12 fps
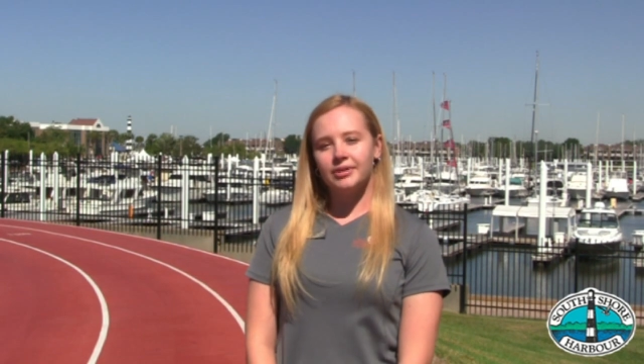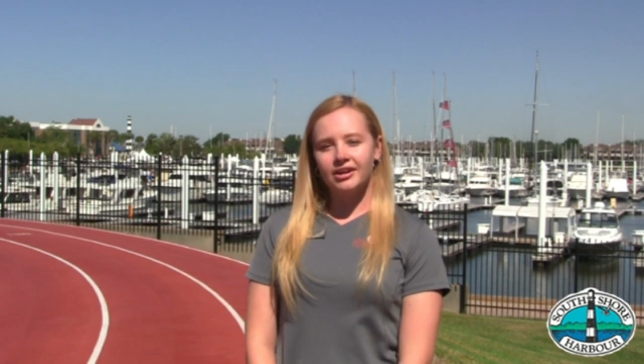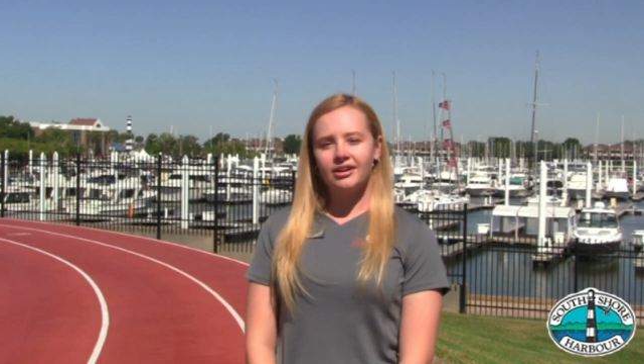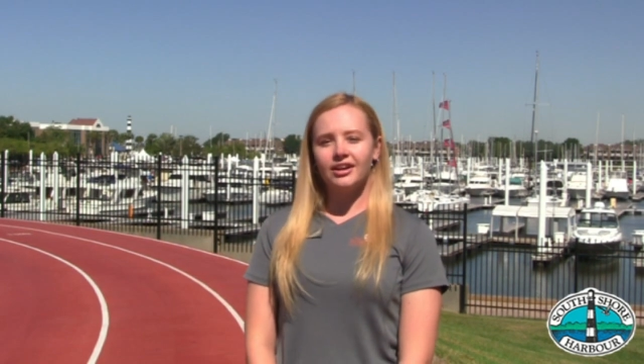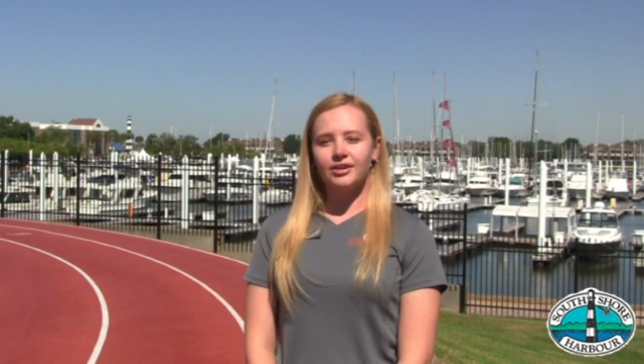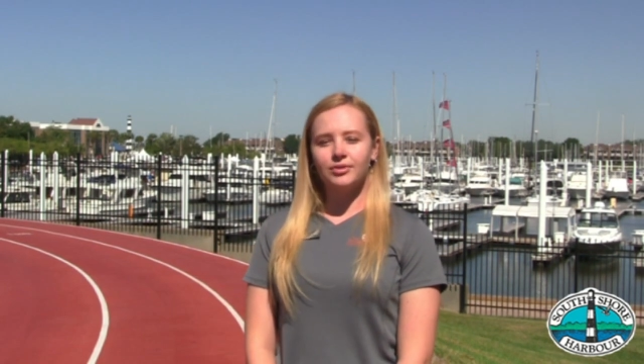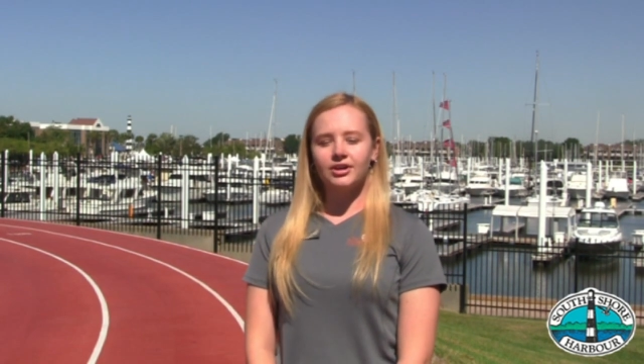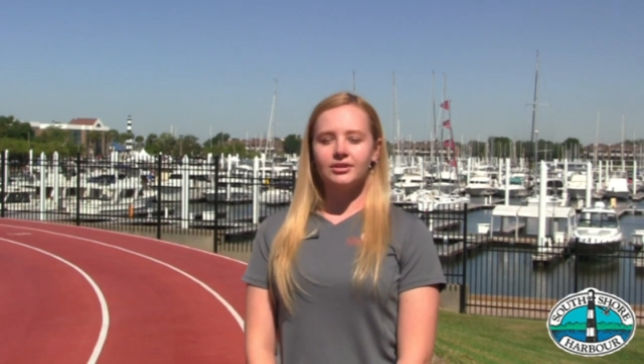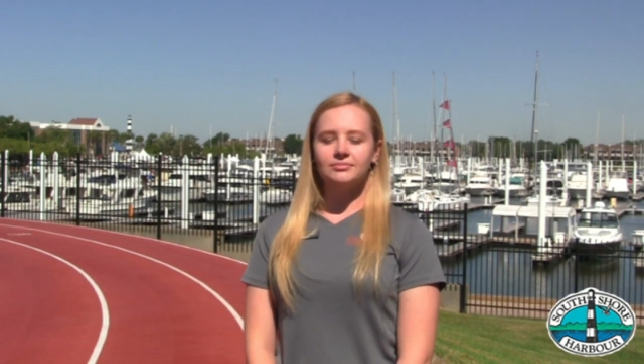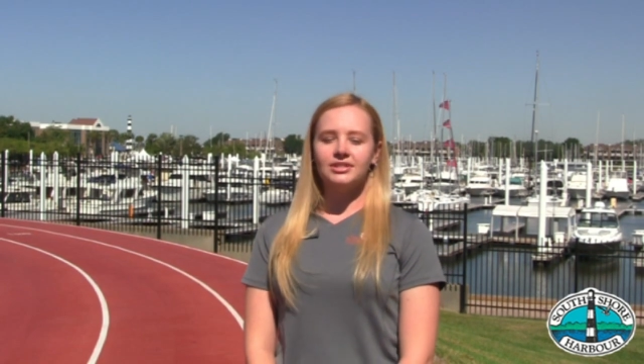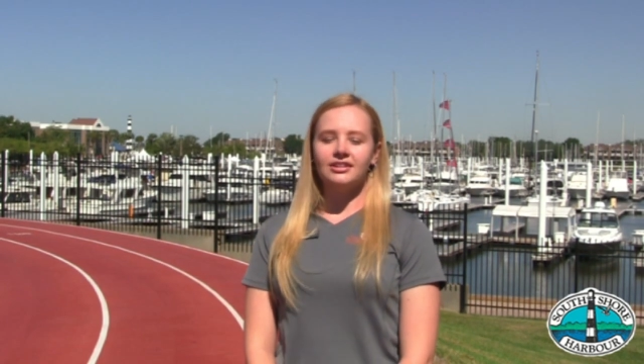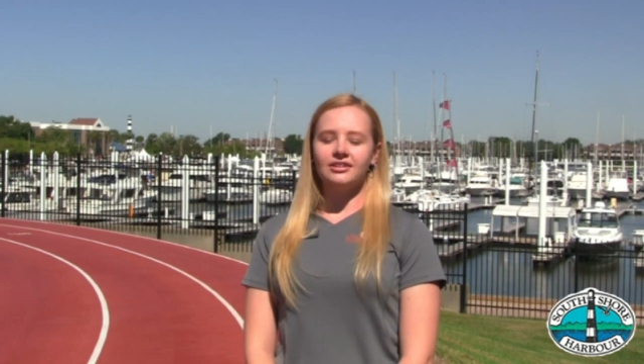Bear, and
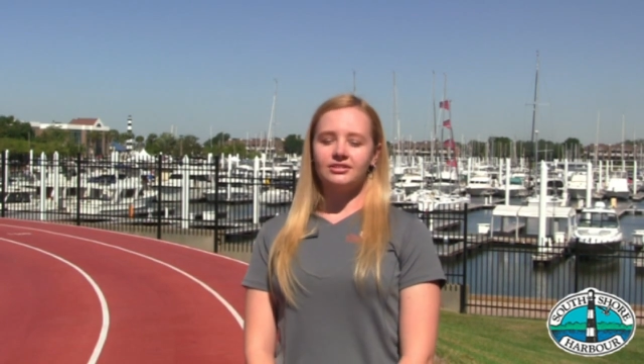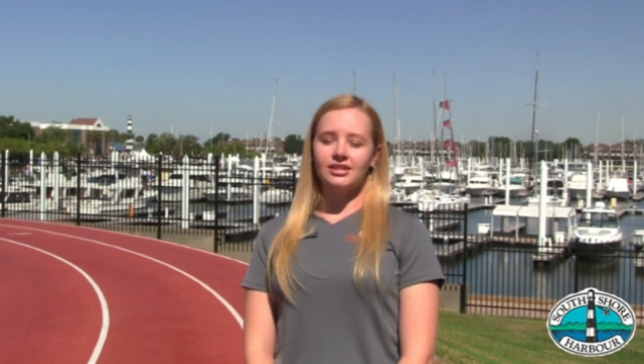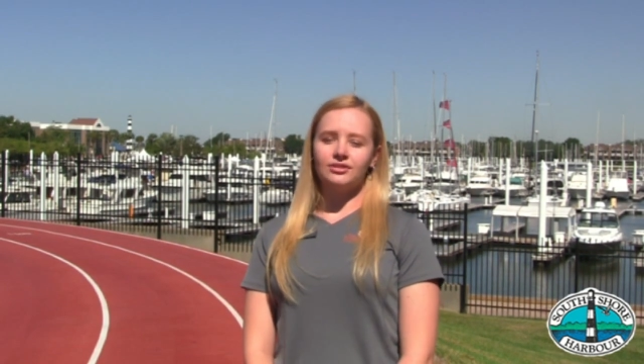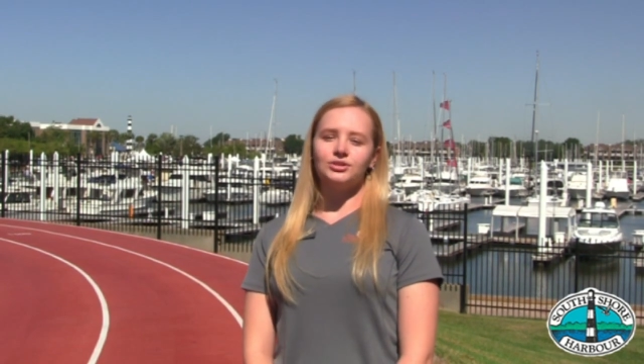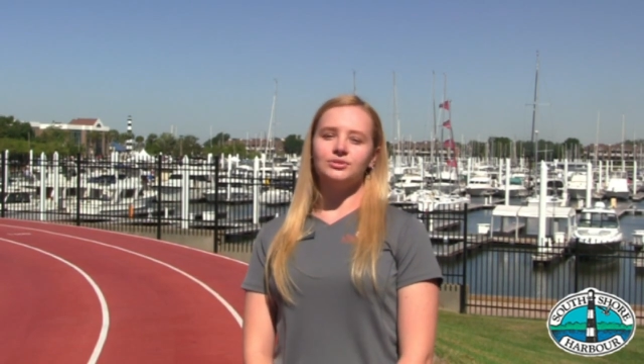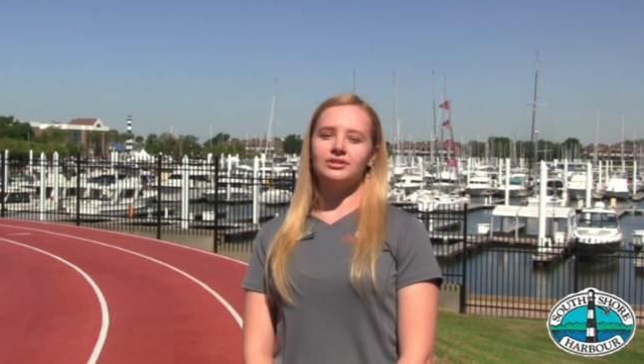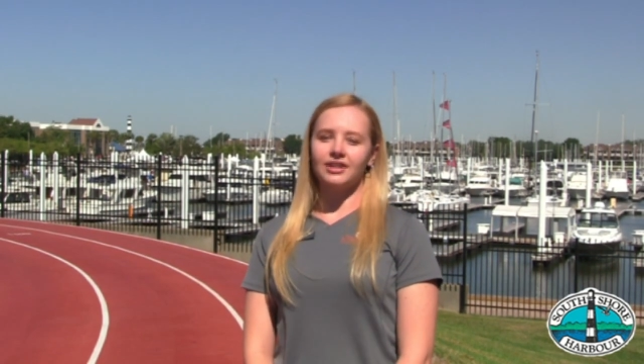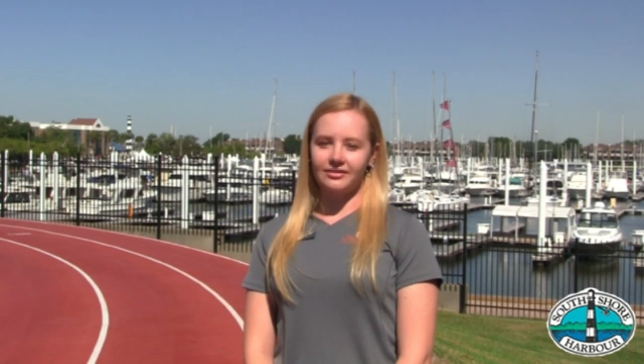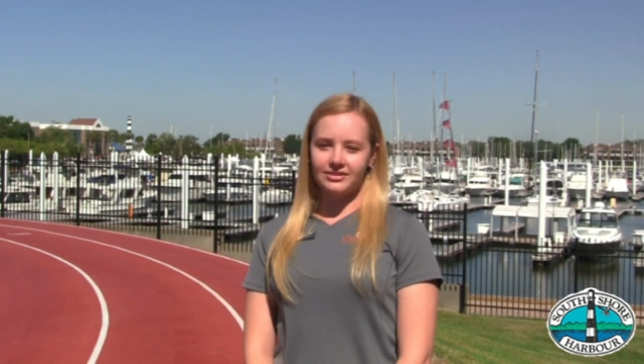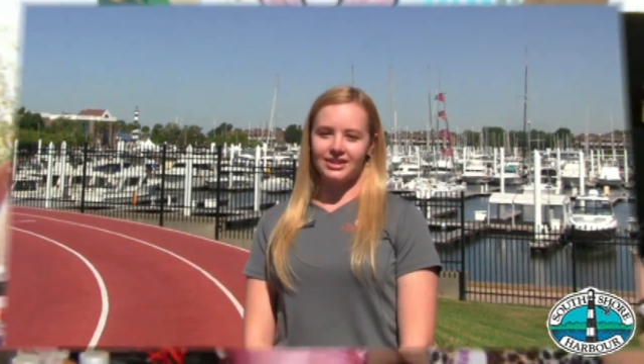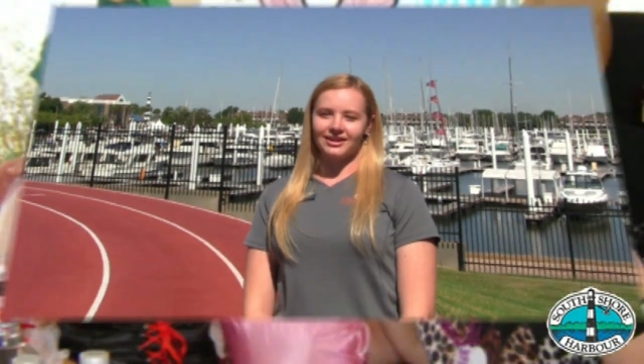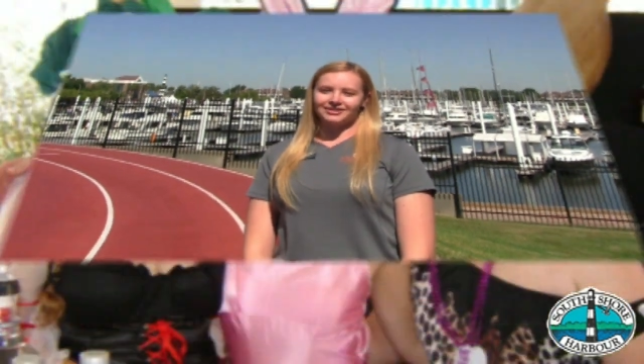welcome to the South Shore
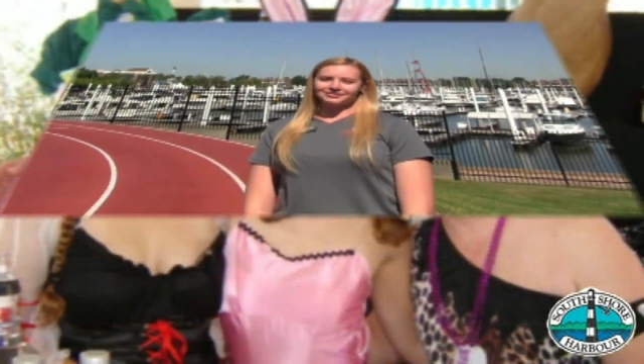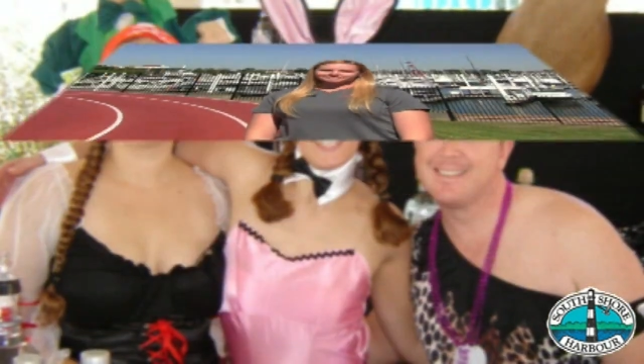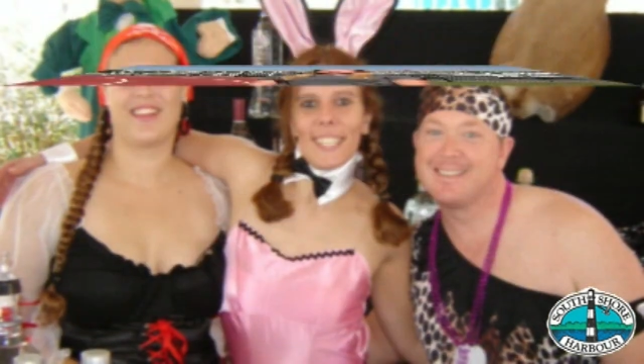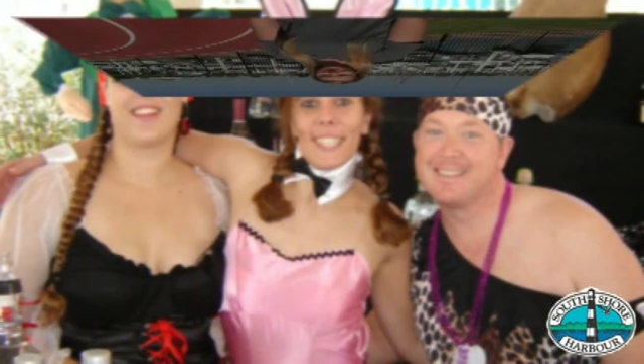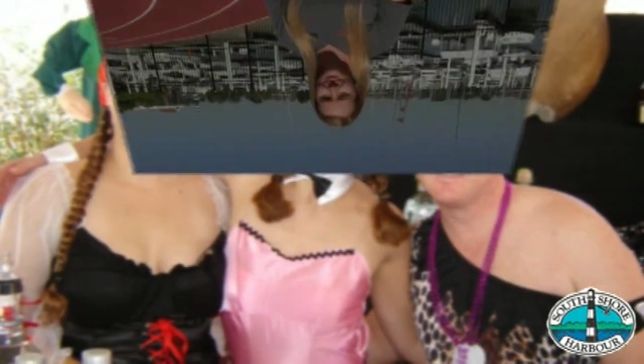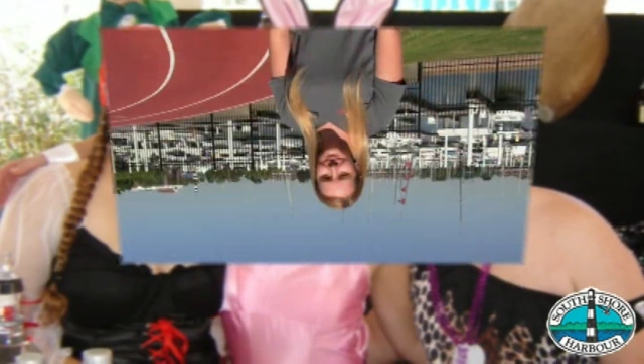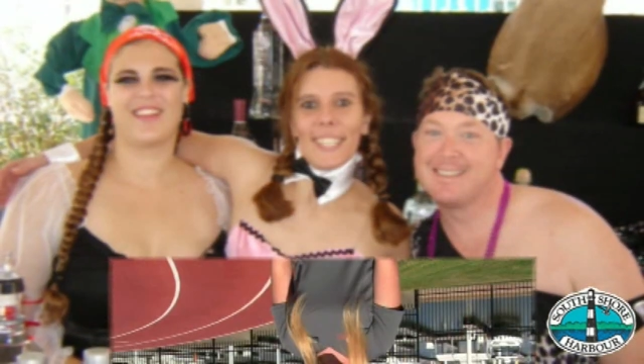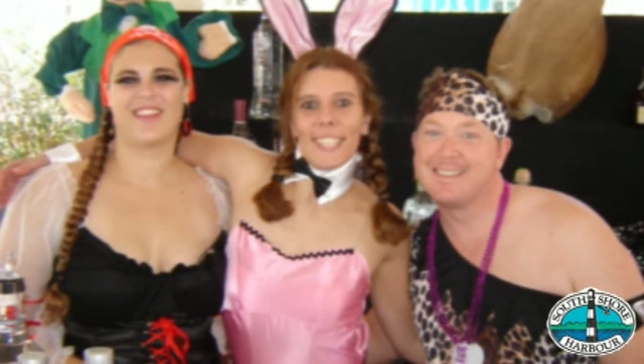Lifestyle.